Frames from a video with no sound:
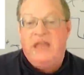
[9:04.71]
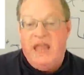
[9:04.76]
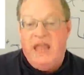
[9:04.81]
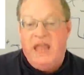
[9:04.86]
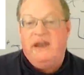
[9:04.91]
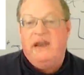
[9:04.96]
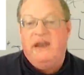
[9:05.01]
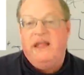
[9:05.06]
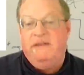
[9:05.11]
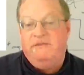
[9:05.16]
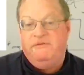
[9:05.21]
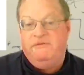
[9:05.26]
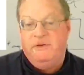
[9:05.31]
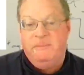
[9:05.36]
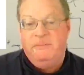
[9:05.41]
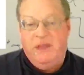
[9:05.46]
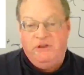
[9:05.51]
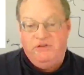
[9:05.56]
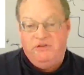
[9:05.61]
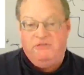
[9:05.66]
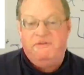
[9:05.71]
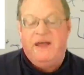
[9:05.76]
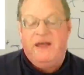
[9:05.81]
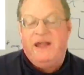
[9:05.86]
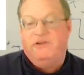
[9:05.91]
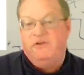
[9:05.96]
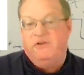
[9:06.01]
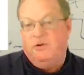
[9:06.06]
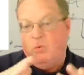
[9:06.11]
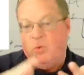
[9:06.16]
candidate for a major
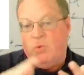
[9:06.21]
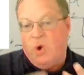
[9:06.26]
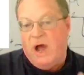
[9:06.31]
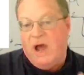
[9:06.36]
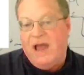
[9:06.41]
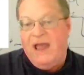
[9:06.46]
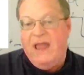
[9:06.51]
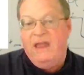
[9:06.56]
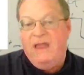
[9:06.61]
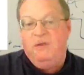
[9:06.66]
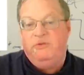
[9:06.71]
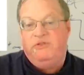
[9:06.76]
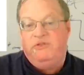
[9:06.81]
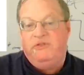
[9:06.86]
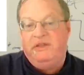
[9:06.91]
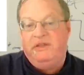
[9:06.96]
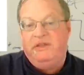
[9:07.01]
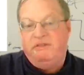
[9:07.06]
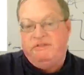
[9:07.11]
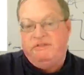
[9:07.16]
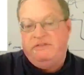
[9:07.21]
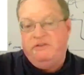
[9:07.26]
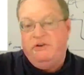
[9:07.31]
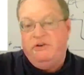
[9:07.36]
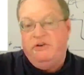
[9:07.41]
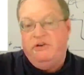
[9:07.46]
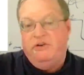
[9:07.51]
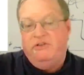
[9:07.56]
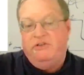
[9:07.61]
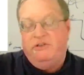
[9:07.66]
factor in why you see this
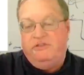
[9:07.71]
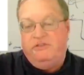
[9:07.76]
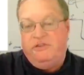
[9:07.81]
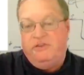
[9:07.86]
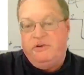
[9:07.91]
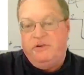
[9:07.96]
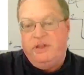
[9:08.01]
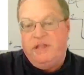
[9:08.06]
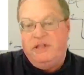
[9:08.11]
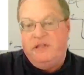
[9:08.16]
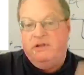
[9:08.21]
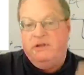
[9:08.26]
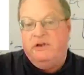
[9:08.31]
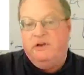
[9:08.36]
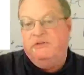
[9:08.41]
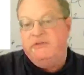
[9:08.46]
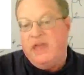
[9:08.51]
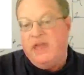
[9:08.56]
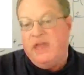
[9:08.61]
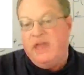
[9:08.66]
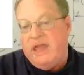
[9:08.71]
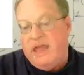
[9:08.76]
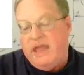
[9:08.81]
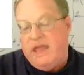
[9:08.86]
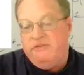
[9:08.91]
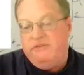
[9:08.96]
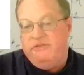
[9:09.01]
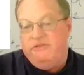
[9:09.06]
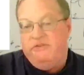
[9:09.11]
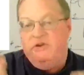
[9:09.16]
surge in serial killers
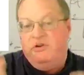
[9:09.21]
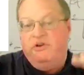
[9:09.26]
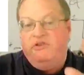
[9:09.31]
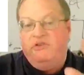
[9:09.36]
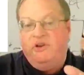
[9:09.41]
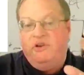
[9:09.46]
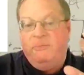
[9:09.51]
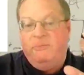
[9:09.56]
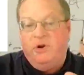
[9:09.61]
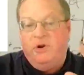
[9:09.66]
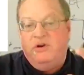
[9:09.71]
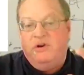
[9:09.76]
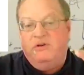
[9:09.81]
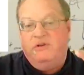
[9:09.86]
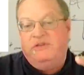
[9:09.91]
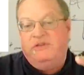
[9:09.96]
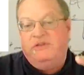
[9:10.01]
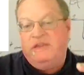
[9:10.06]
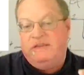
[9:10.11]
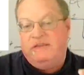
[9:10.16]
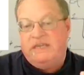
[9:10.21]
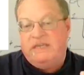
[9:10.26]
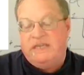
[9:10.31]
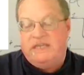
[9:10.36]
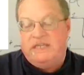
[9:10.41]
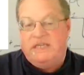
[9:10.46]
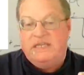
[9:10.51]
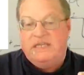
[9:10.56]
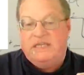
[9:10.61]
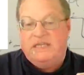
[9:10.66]
and surge in murders in the
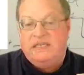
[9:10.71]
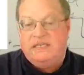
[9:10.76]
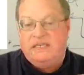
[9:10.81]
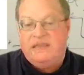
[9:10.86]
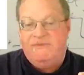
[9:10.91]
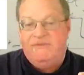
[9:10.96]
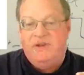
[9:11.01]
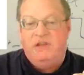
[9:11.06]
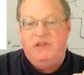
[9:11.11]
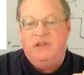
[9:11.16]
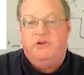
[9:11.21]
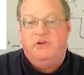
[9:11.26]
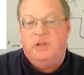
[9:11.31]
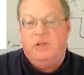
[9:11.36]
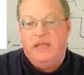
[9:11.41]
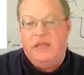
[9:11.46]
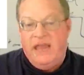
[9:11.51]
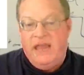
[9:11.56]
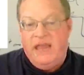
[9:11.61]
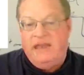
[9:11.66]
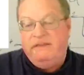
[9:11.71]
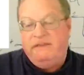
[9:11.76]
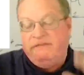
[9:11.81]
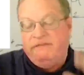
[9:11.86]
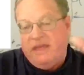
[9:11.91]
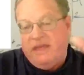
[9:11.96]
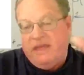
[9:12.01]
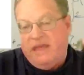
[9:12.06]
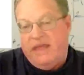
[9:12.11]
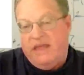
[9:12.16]
60s and 70s, early 80s,
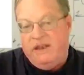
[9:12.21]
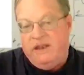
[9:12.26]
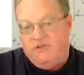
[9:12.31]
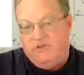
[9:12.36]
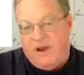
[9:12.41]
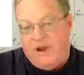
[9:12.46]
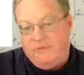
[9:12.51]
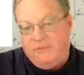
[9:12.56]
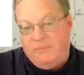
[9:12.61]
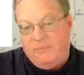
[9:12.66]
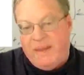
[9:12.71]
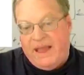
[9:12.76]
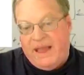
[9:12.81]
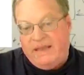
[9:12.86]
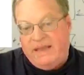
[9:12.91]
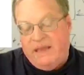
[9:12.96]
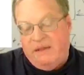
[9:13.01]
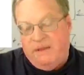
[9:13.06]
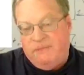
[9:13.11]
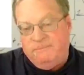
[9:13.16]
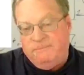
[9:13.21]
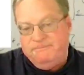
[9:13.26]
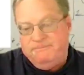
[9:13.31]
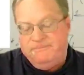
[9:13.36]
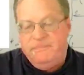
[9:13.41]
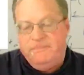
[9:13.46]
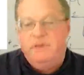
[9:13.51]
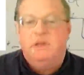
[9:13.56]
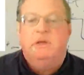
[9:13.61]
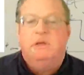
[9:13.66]
and it drops back down.
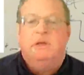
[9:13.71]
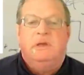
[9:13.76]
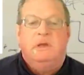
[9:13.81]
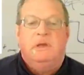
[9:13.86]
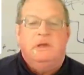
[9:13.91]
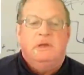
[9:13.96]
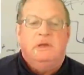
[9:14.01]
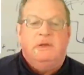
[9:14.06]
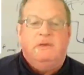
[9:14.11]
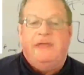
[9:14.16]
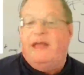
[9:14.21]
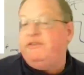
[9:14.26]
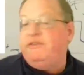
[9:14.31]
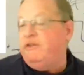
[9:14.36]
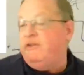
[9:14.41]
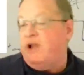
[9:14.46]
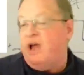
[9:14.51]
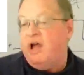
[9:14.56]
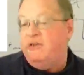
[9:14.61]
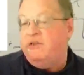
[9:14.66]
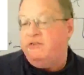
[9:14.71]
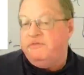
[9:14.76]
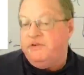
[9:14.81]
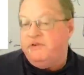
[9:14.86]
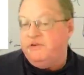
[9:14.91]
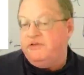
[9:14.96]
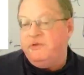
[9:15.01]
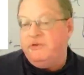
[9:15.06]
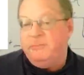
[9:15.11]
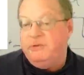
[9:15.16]
That's a
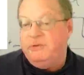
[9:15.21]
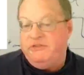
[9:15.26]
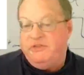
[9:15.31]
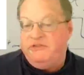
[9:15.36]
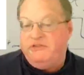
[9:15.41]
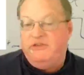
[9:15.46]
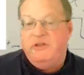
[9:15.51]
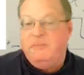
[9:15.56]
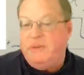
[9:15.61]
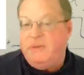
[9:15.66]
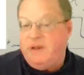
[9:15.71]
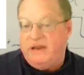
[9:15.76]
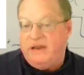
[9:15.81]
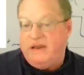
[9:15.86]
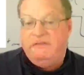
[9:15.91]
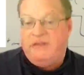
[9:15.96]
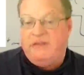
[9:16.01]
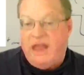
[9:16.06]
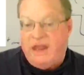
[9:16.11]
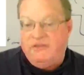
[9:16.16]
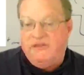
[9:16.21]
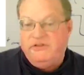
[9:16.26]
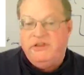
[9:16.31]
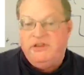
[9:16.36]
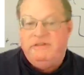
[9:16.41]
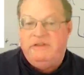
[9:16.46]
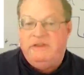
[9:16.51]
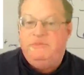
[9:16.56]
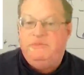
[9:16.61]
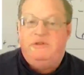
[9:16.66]
controversial position, but it is actually,
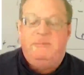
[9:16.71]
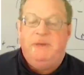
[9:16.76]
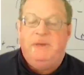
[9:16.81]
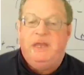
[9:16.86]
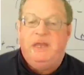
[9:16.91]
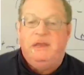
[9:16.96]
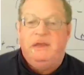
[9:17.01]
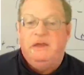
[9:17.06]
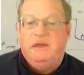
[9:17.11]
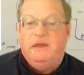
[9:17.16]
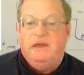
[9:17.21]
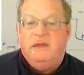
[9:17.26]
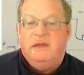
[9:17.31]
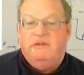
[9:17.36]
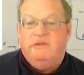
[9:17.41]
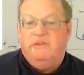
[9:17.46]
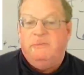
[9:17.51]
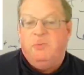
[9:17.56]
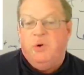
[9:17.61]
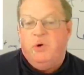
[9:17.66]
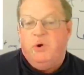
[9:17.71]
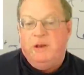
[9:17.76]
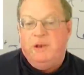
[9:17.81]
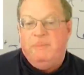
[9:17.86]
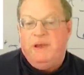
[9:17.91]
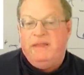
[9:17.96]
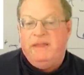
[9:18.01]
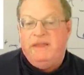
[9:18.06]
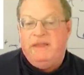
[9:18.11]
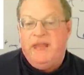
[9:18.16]
it seems to me, supported
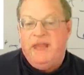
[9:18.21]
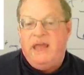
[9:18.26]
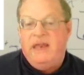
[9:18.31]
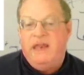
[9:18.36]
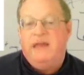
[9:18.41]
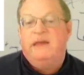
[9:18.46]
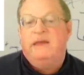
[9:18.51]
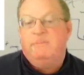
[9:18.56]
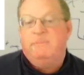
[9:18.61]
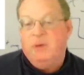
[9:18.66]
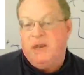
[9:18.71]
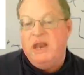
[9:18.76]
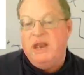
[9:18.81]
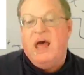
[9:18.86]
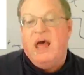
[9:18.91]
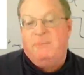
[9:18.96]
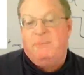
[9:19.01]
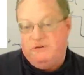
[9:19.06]
by the data, but not